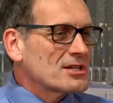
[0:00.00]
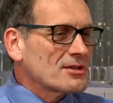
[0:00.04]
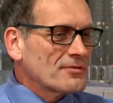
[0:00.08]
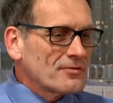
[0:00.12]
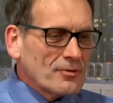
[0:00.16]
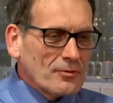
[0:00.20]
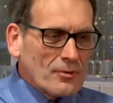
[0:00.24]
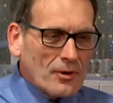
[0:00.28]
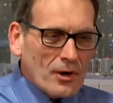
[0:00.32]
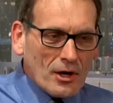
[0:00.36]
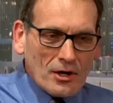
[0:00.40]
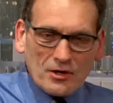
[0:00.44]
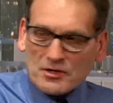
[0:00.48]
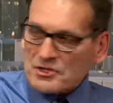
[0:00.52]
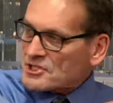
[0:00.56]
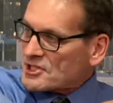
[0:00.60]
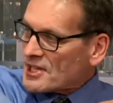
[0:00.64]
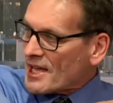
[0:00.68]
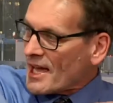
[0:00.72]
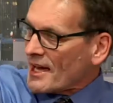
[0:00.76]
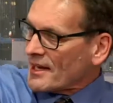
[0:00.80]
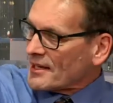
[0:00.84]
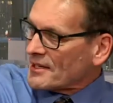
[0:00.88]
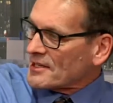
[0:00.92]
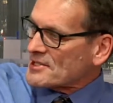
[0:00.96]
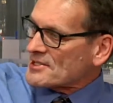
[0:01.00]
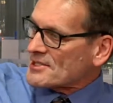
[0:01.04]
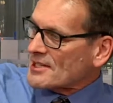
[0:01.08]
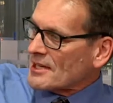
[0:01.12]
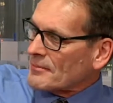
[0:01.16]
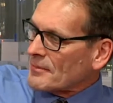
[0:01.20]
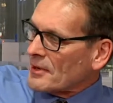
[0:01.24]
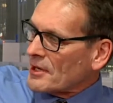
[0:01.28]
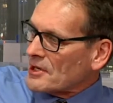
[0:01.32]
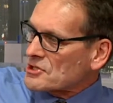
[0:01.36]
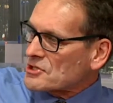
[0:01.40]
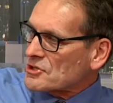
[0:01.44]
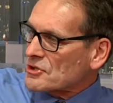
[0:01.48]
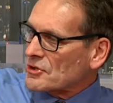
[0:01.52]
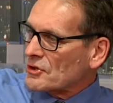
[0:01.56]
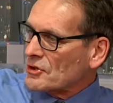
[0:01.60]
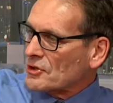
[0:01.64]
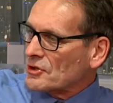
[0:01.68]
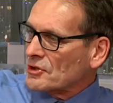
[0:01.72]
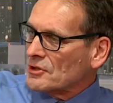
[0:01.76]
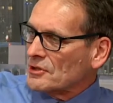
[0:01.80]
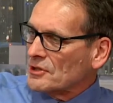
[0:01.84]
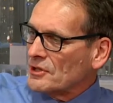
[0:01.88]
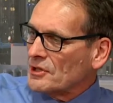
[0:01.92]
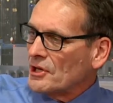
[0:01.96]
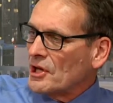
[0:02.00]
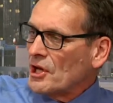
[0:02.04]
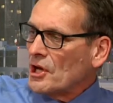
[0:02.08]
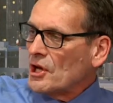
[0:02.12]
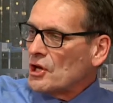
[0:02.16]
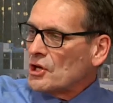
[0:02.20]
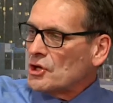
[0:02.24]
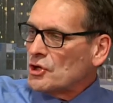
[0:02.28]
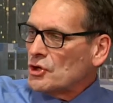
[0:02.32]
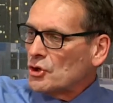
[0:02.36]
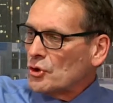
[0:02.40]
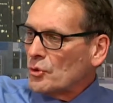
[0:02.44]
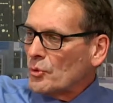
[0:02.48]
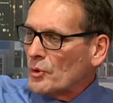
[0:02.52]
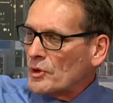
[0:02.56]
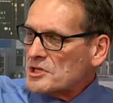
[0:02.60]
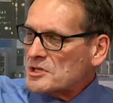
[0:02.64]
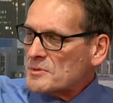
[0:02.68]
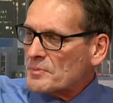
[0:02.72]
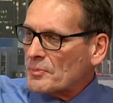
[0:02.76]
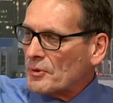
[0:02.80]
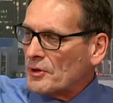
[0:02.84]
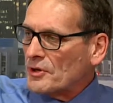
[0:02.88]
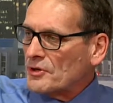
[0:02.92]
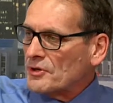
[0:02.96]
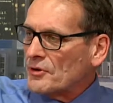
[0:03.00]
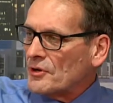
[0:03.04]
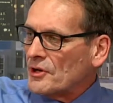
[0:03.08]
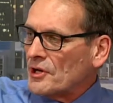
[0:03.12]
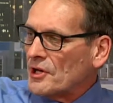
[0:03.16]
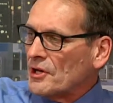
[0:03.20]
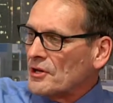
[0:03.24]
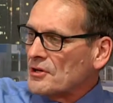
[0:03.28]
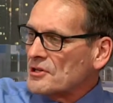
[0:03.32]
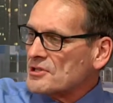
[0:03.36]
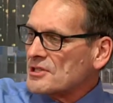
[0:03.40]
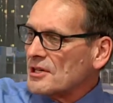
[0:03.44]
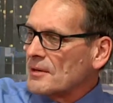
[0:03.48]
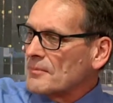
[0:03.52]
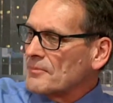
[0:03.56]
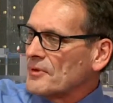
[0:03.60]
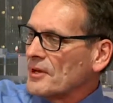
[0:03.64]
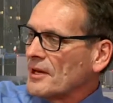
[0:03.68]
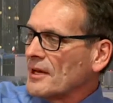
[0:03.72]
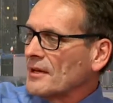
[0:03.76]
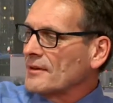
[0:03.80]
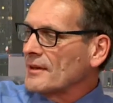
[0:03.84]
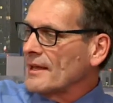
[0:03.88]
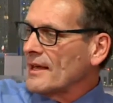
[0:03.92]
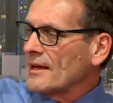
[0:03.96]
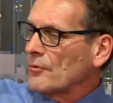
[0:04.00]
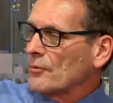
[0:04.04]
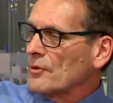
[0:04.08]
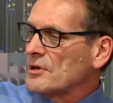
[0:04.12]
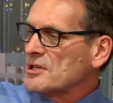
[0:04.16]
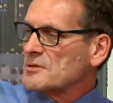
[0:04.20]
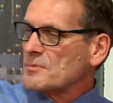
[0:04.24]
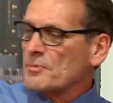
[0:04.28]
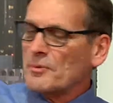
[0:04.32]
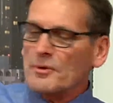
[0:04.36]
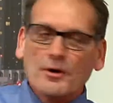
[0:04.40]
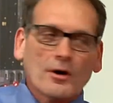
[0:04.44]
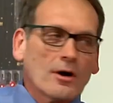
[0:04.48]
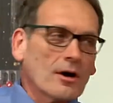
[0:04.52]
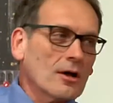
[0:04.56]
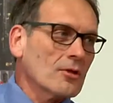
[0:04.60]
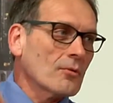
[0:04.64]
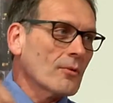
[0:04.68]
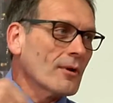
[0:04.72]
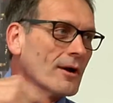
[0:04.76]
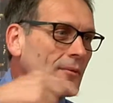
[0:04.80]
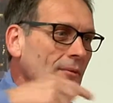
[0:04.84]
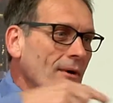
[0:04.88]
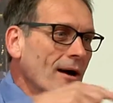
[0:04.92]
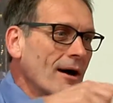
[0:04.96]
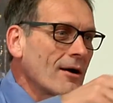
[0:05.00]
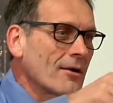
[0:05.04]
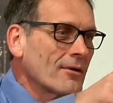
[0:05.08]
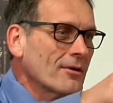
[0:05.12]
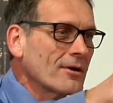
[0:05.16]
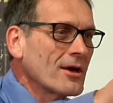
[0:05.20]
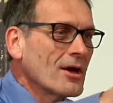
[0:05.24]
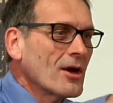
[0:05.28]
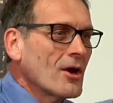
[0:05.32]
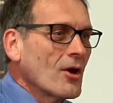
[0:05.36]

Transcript: if we all sat in a semicircle and you whisper in your ear something and they whispered all the way around,